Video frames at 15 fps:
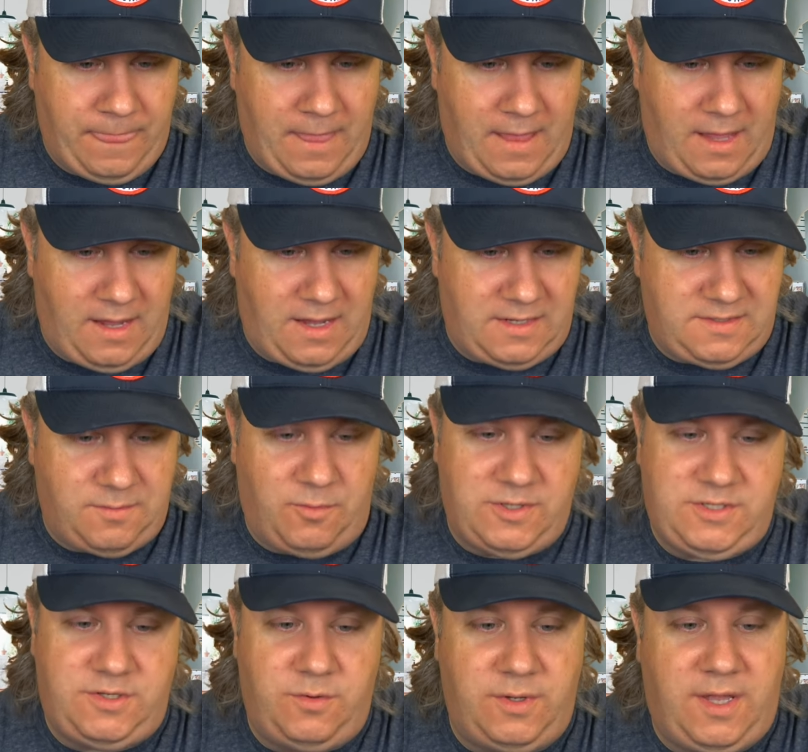Uh, someone wants
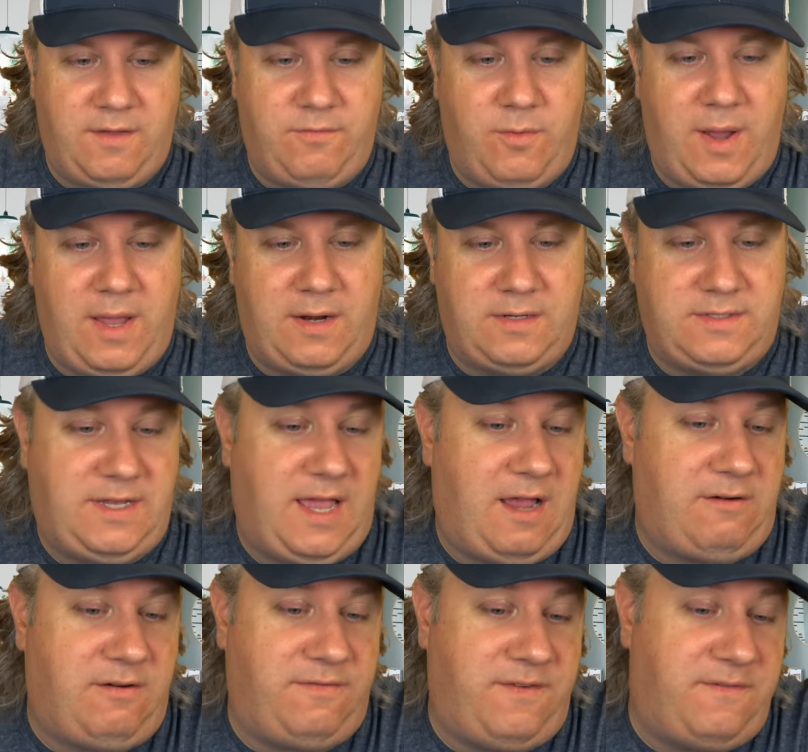to do a giveaway on a
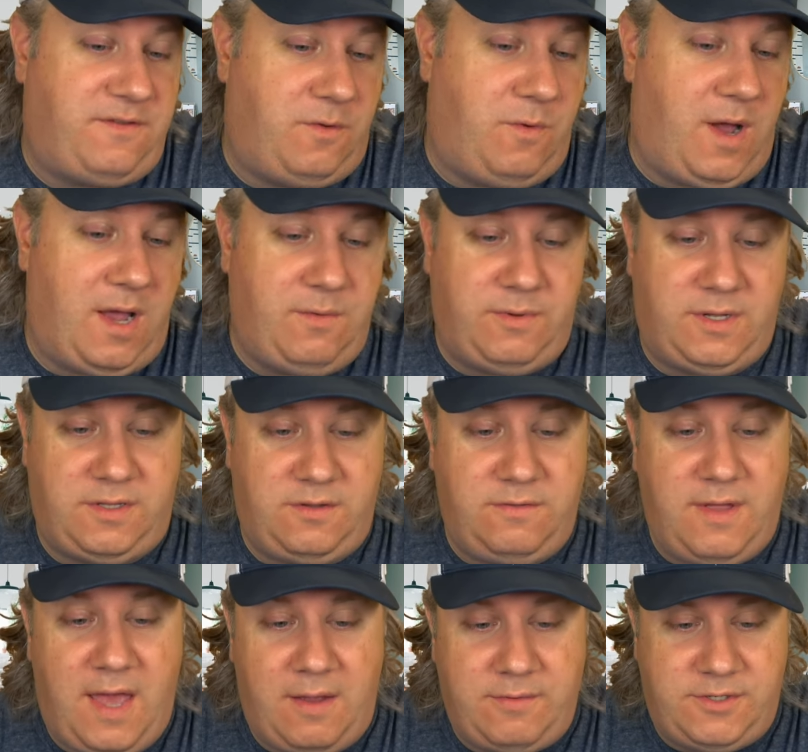Tiagra fifty wide. We could do
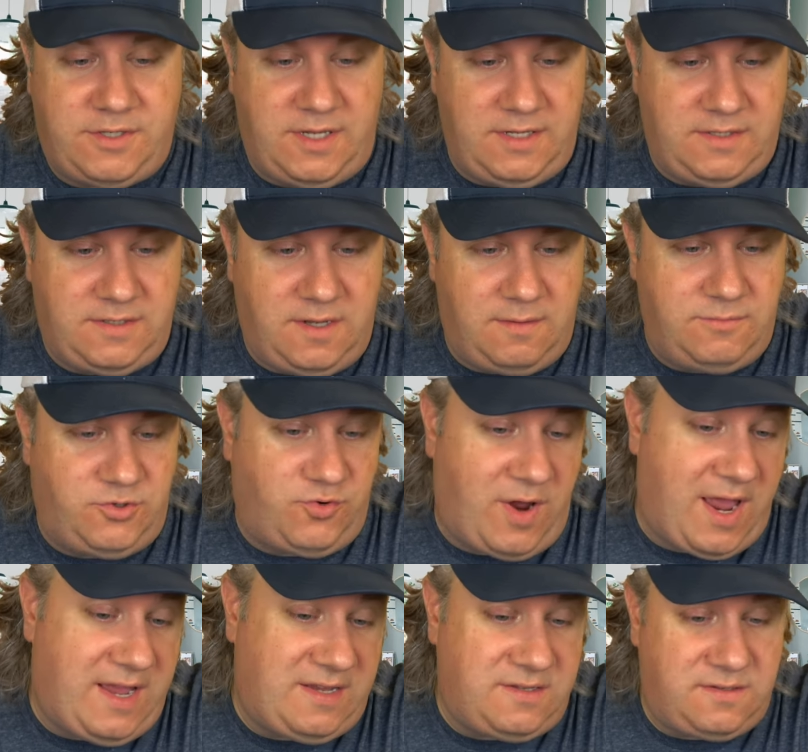that. We just need some.
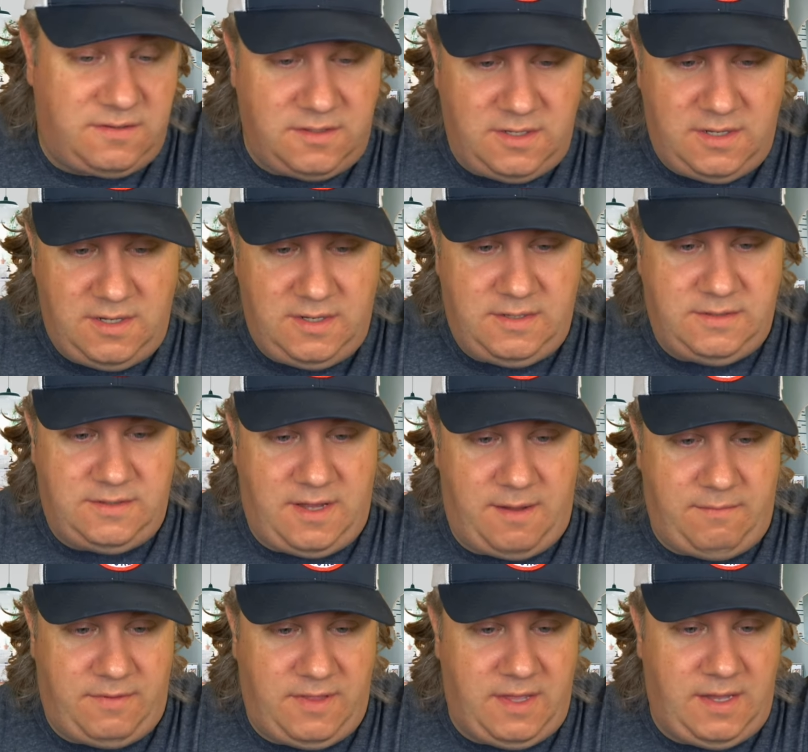Tranx,
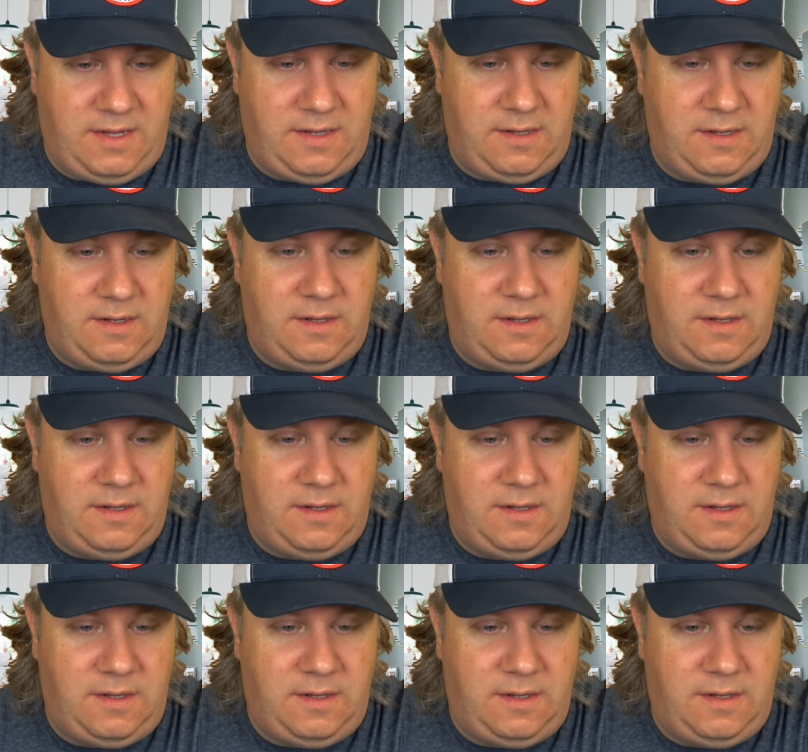same thing.